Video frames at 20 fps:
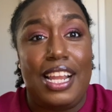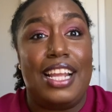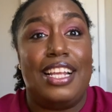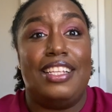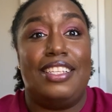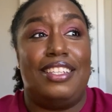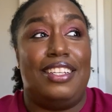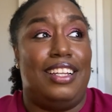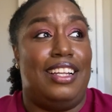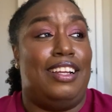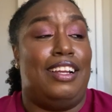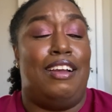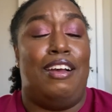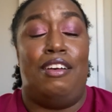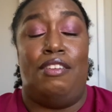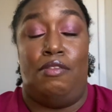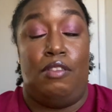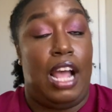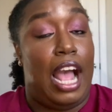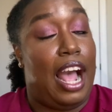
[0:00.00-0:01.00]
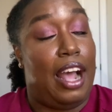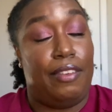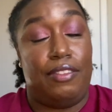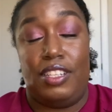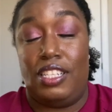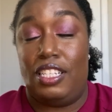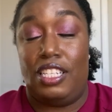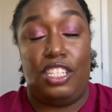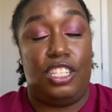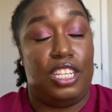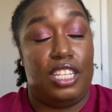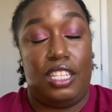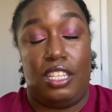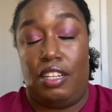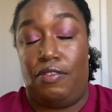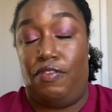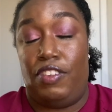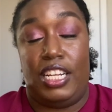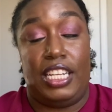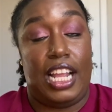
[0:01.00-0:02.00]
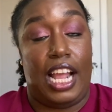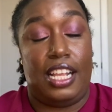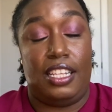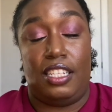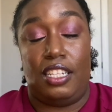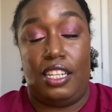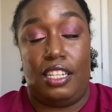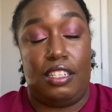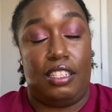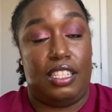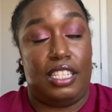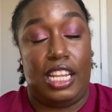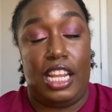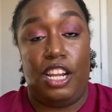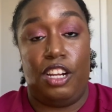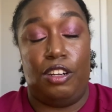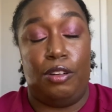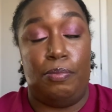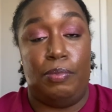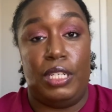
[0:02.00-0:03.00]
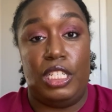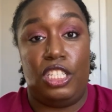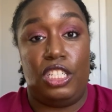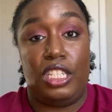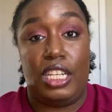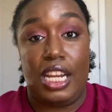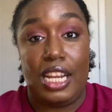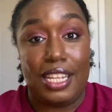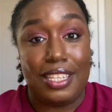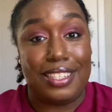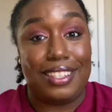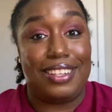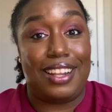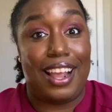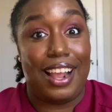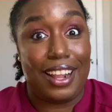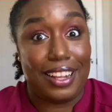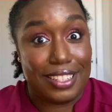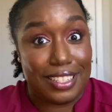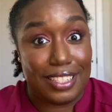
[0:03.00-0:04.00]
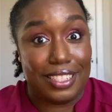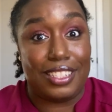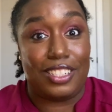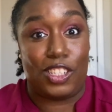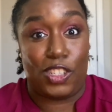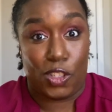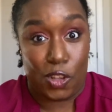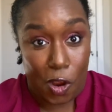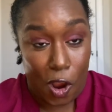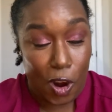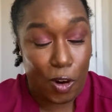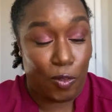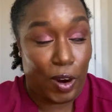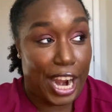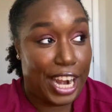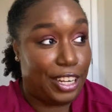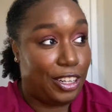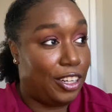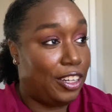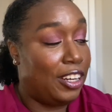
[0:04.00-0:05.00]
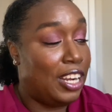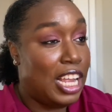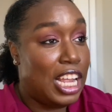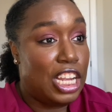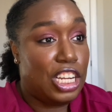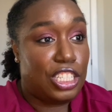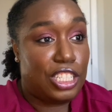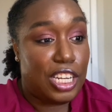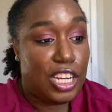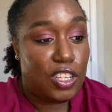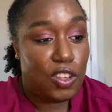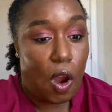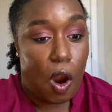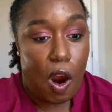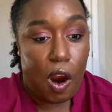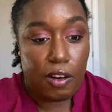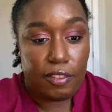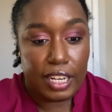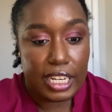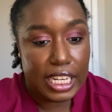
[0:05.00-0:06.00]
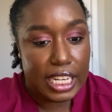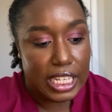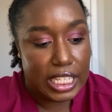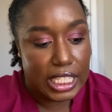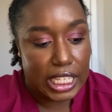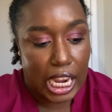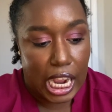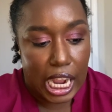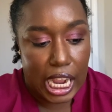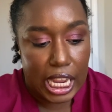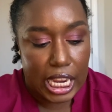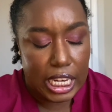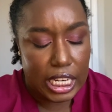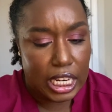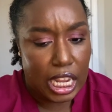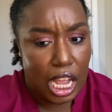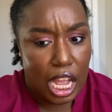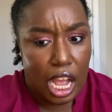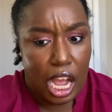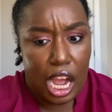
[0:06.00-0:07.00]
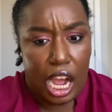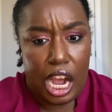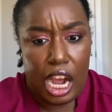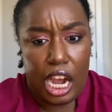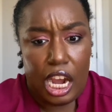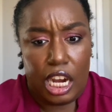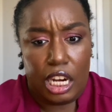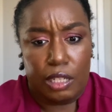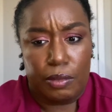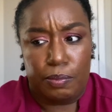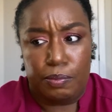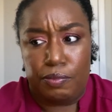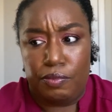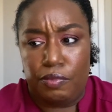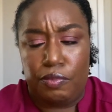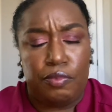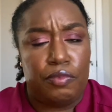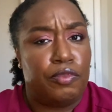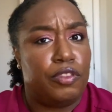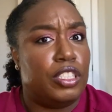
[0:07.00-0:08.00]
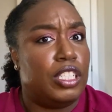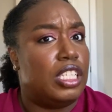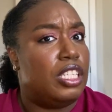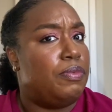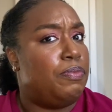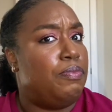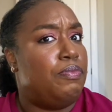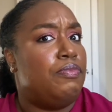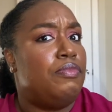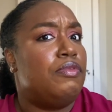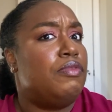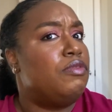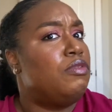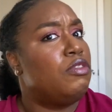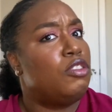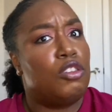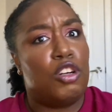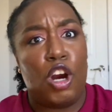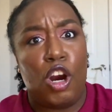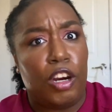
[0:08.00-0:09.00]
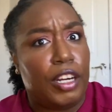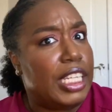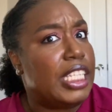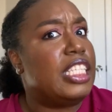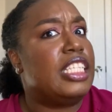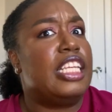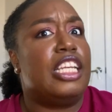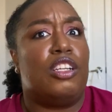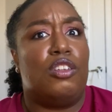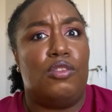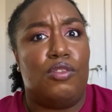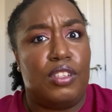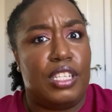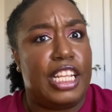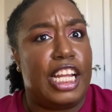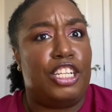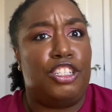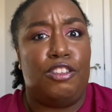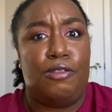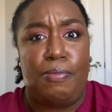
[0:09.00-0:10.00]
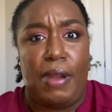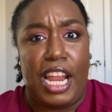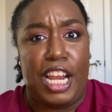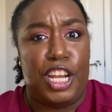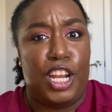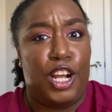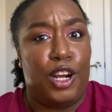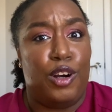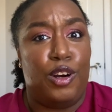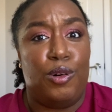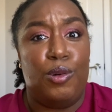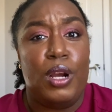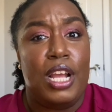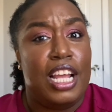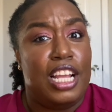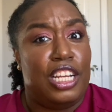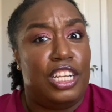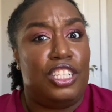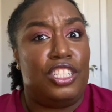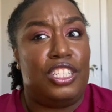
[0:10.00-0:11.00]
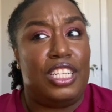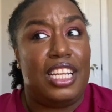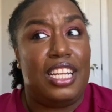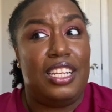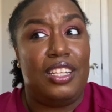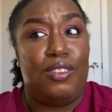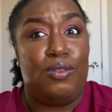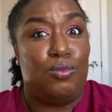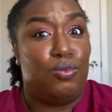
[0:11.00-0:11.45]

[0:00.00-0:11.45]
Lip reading: is she's a fantastic singer, but she is an excellent songwriter. She's already done, for the current singles that you may know, she's